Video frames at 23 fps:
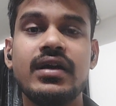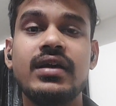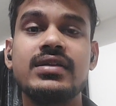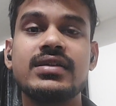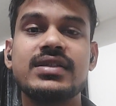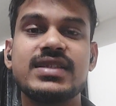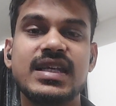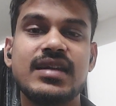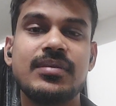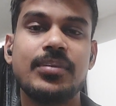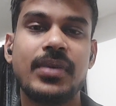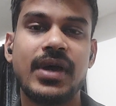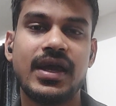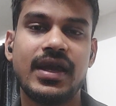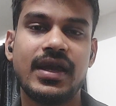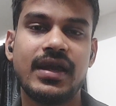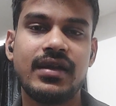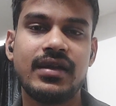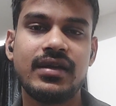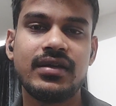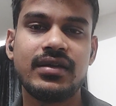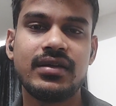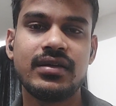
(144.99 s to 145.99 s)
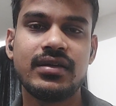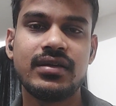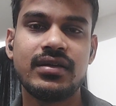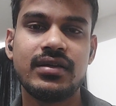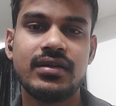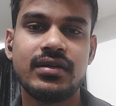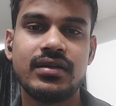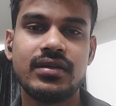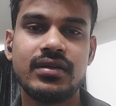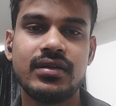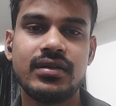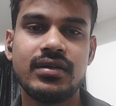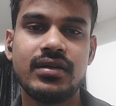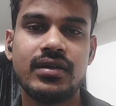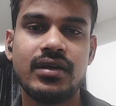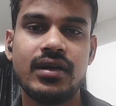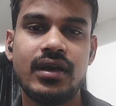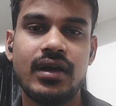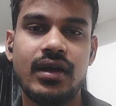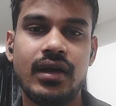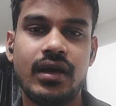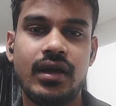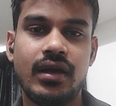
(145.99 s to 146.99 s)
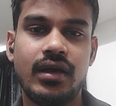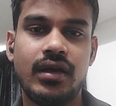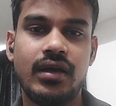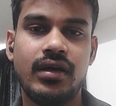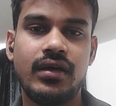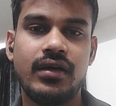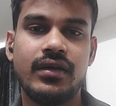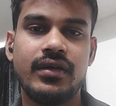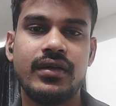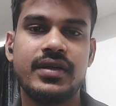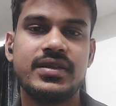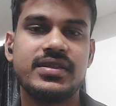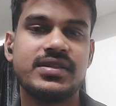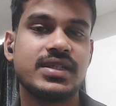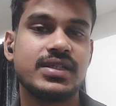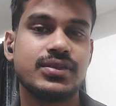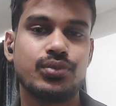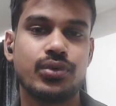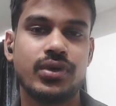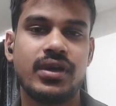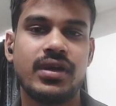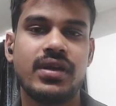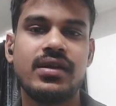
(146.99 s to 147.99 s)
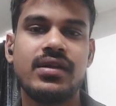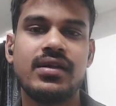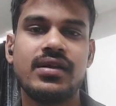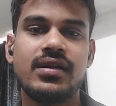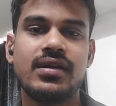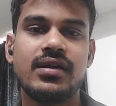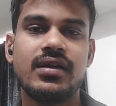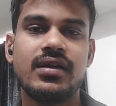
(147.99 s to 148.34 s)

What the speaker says: SYN packet, that is SYN,